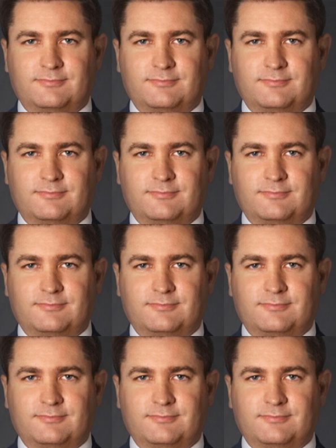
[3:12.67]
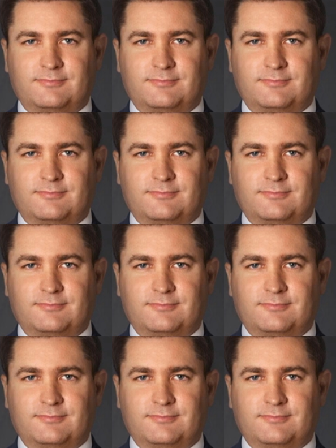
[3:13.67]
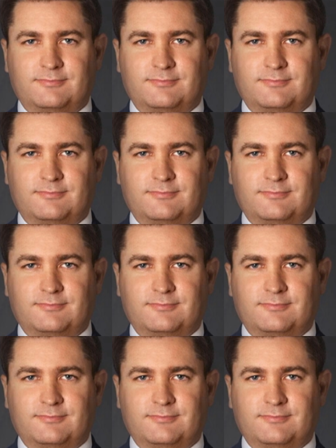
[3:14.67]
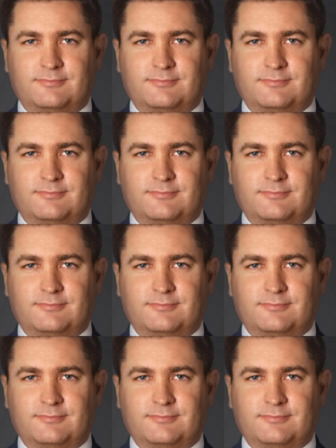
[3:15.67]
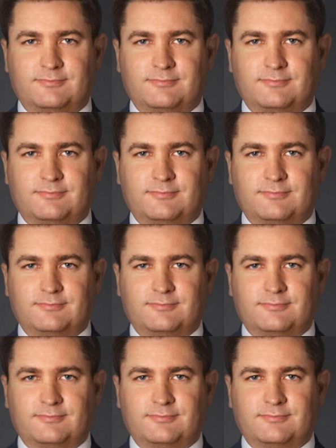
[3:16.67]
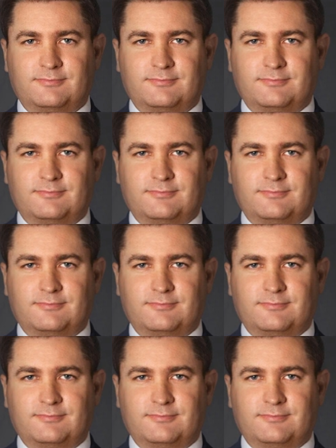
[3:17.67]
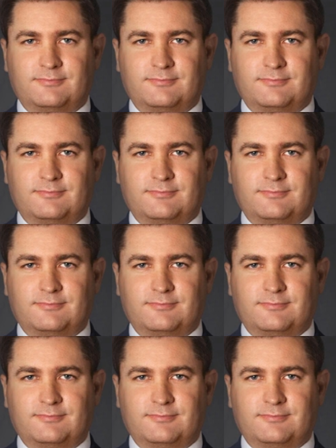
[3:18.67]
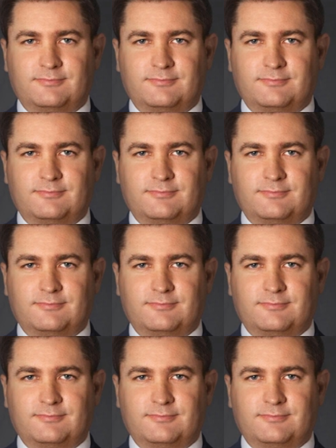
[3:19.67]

The face doesn't move, so there is nothing to read.